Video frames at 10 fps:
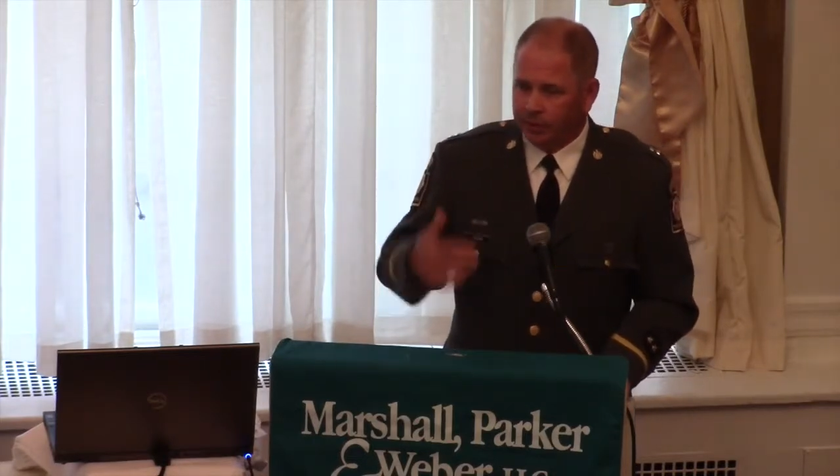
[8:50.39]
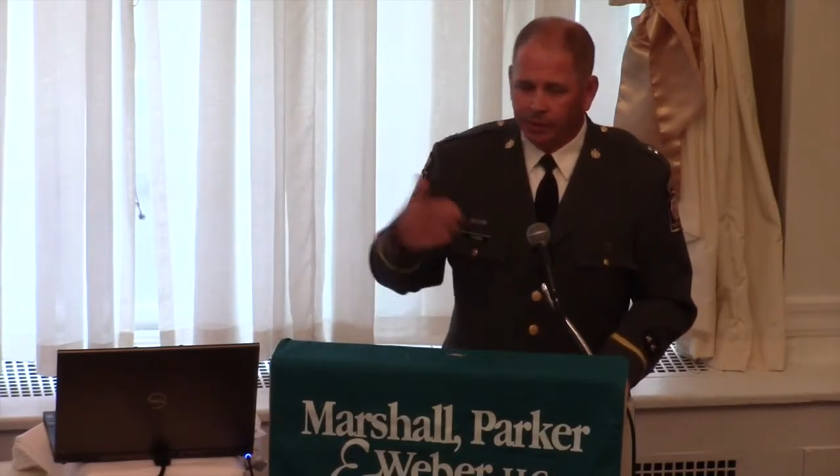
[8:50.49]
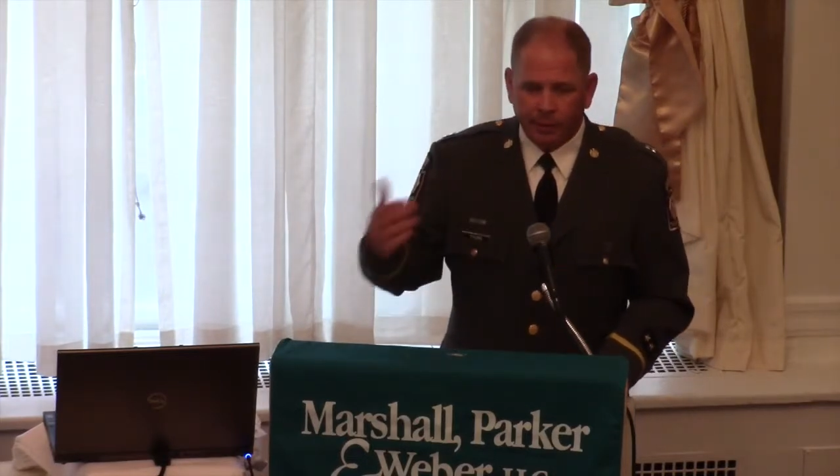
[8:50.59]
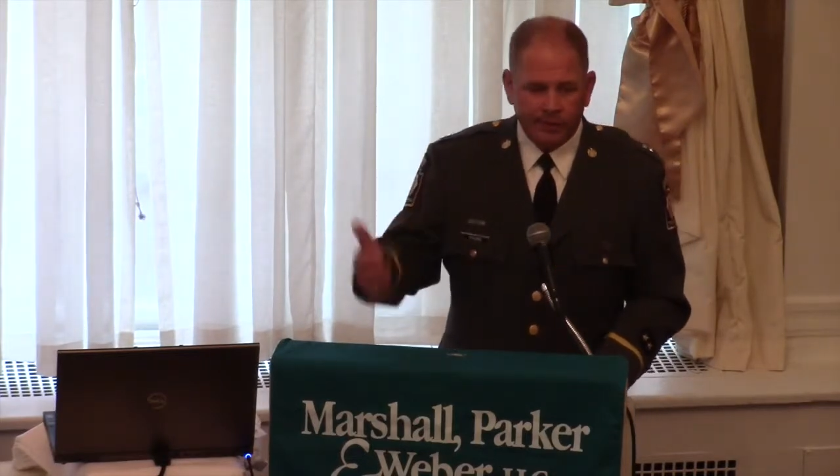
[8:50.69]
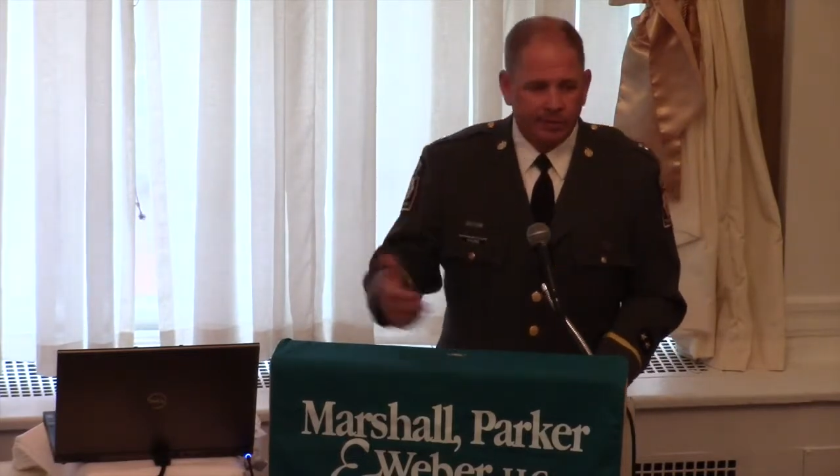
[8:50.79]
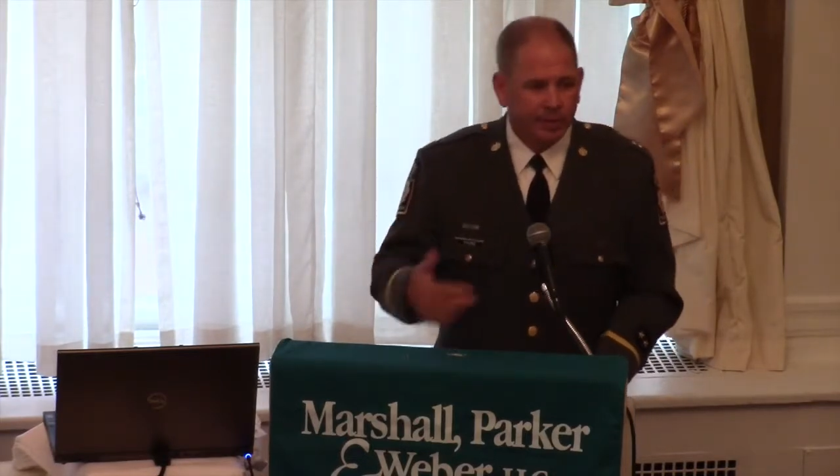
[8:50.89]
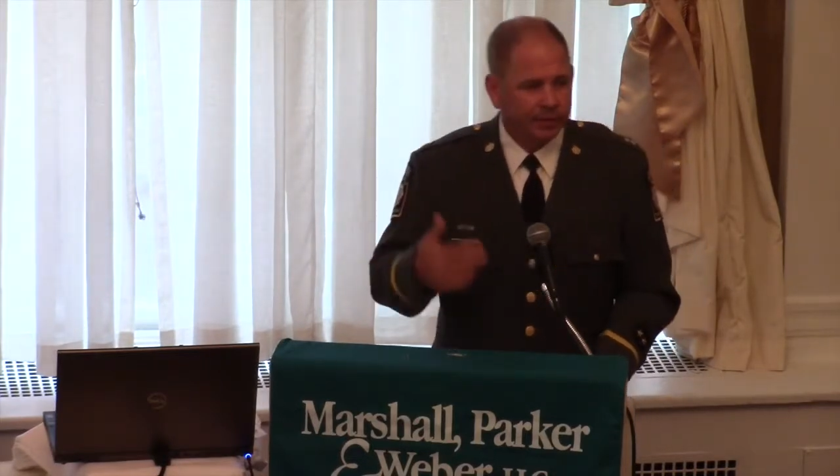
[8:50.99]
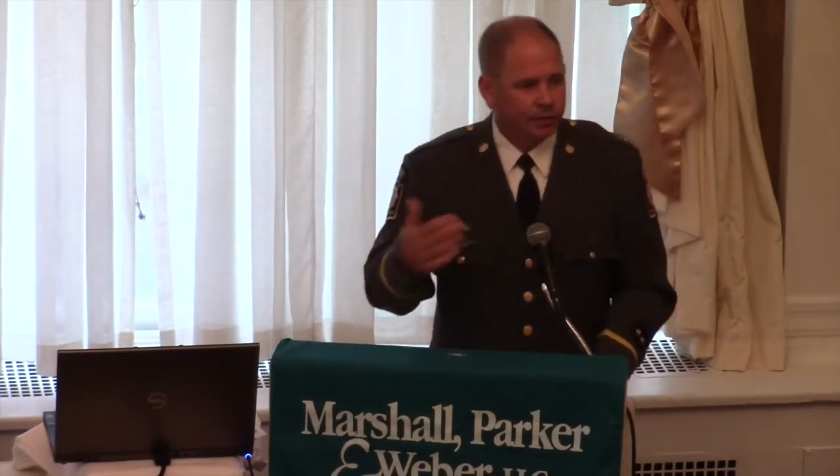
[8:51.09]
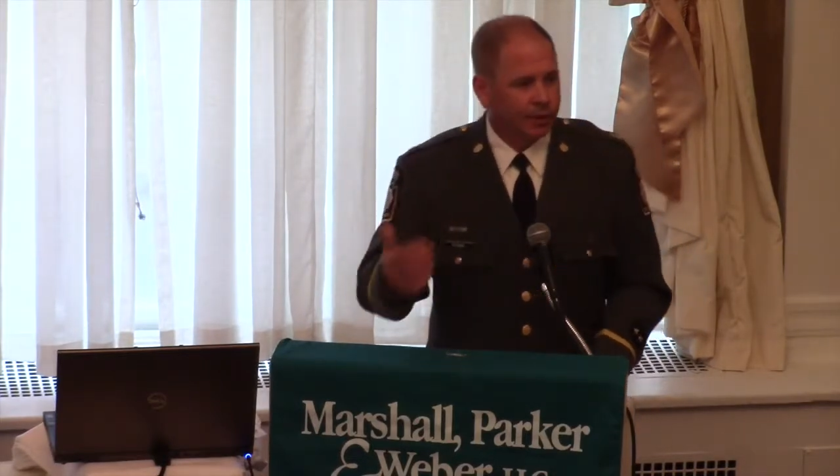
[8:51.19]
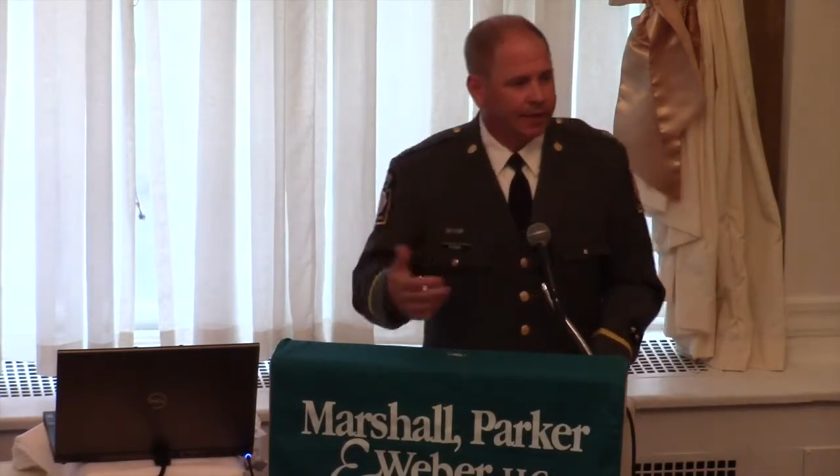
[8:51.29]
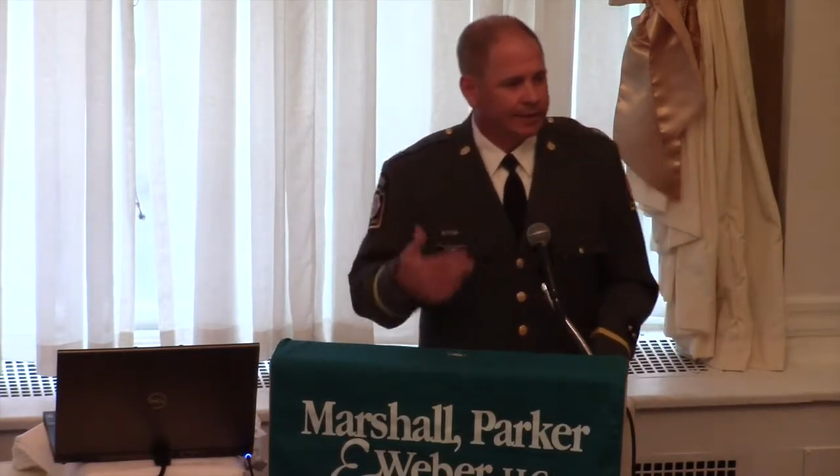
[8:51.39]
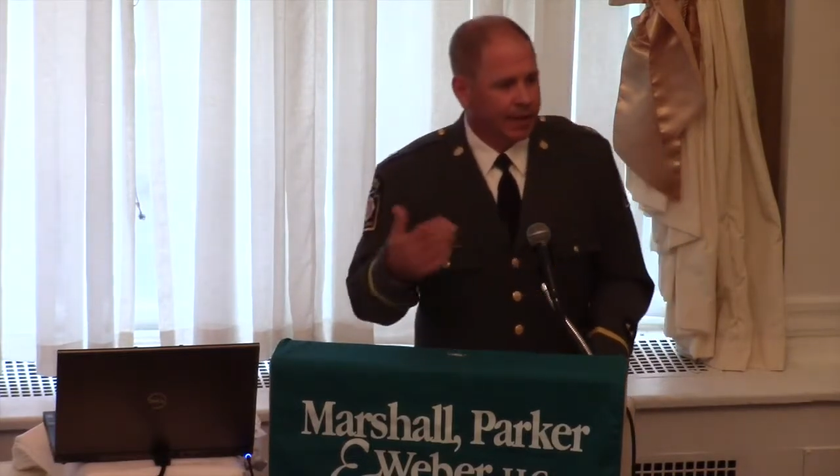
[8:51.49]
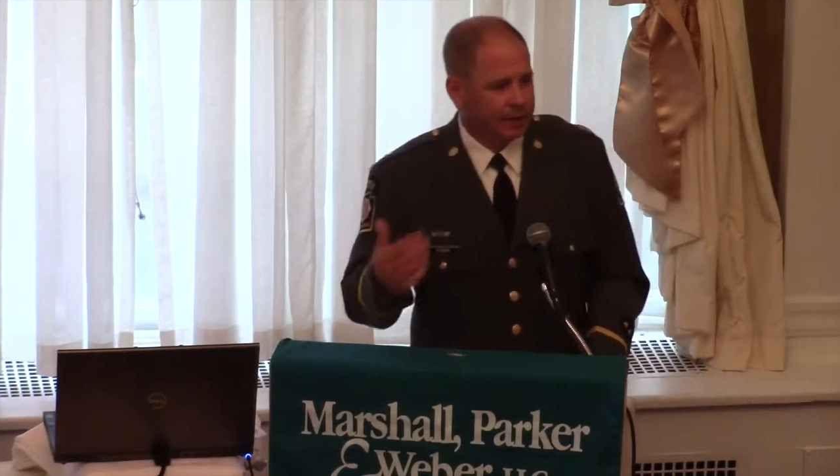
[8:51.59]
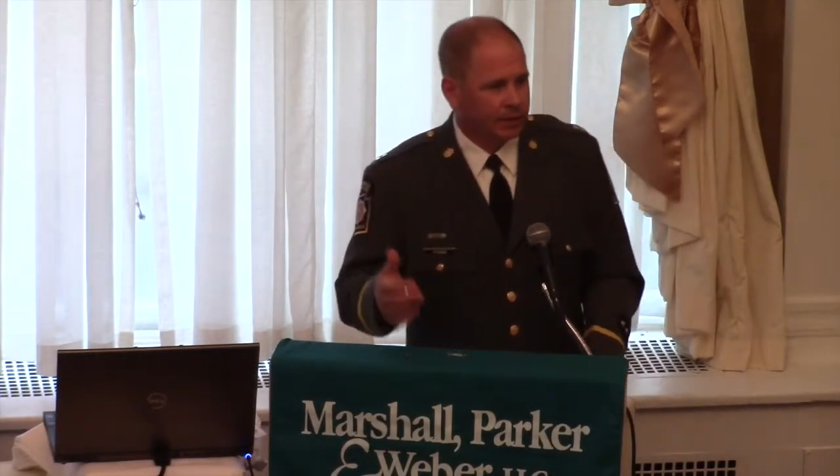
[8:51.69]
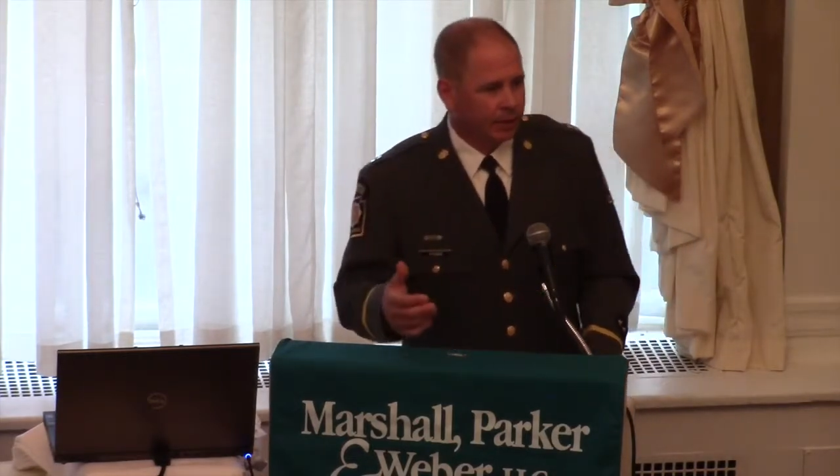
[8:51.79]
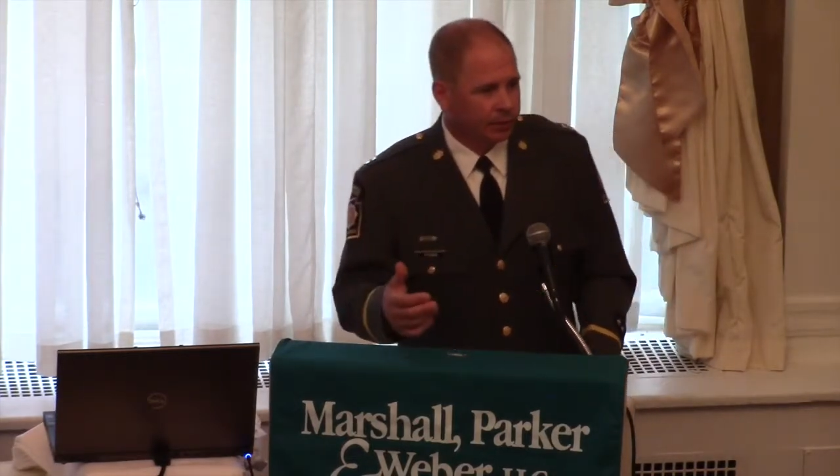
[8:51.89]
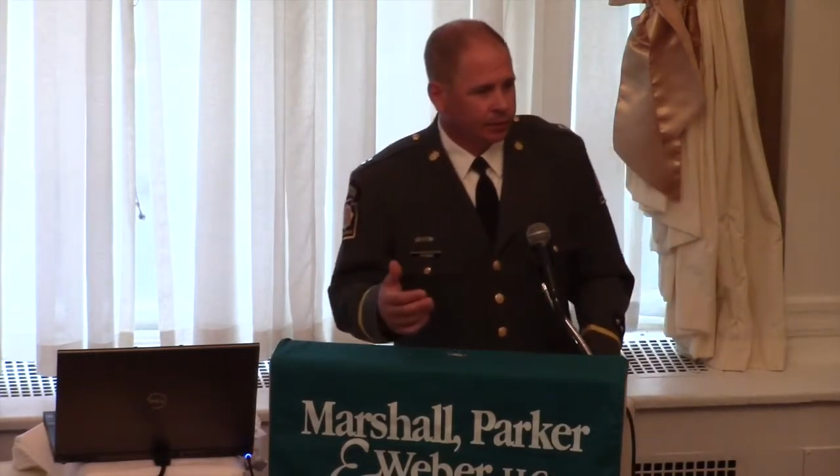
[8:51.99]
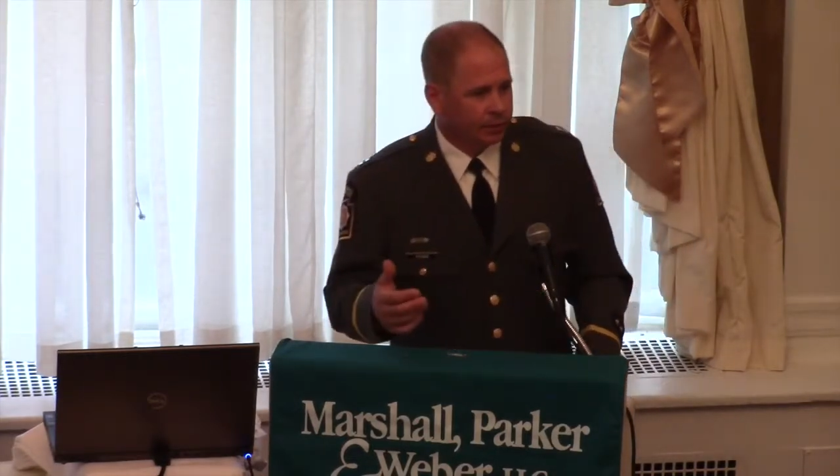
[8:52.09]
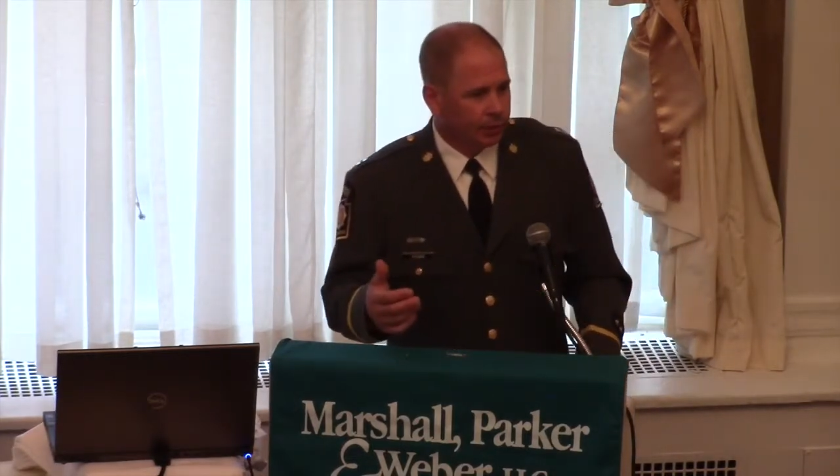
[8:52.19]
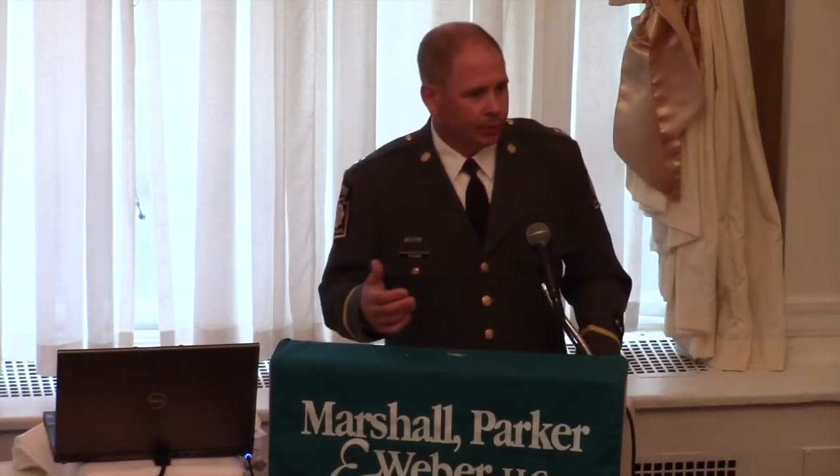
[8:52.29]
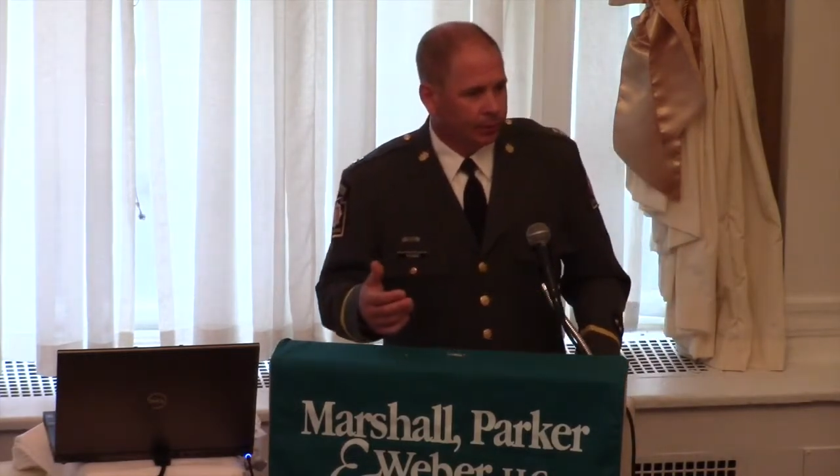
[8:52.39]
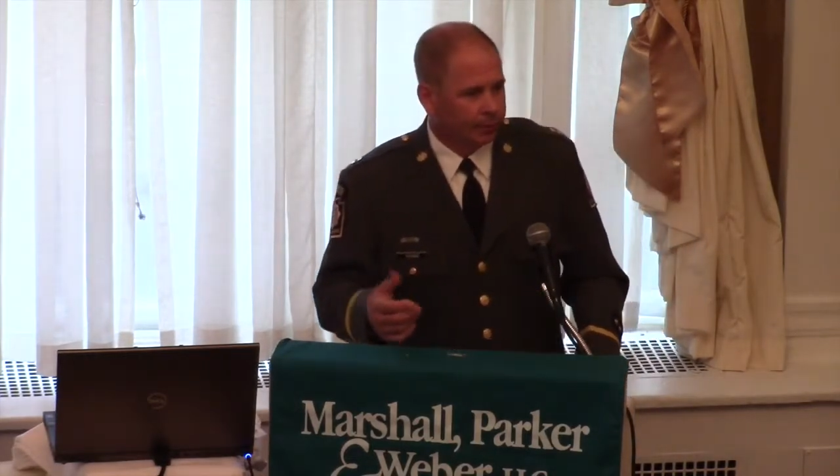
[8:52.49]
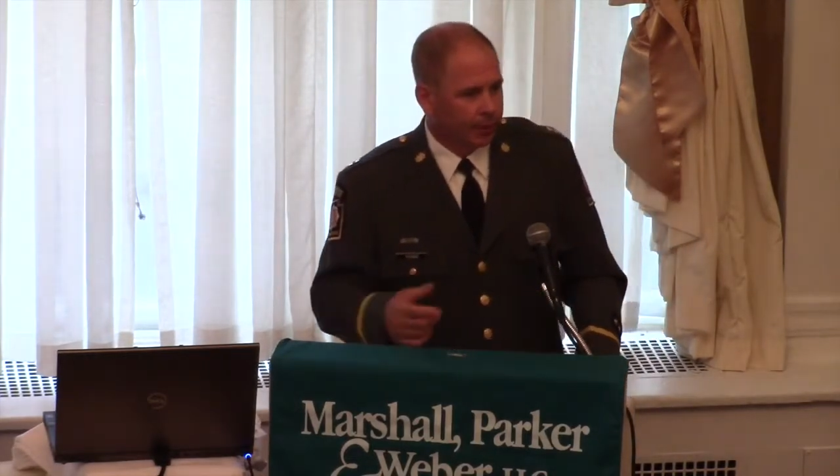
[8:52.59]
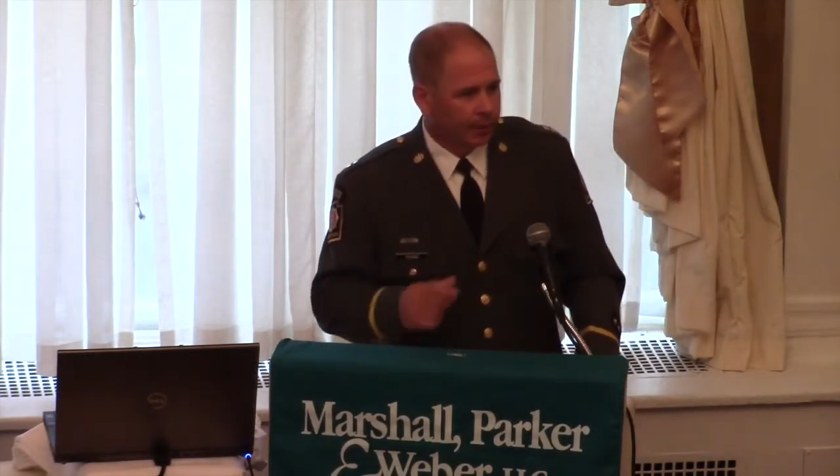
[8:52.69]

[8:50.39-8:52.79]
They want to see if the transaction goes through.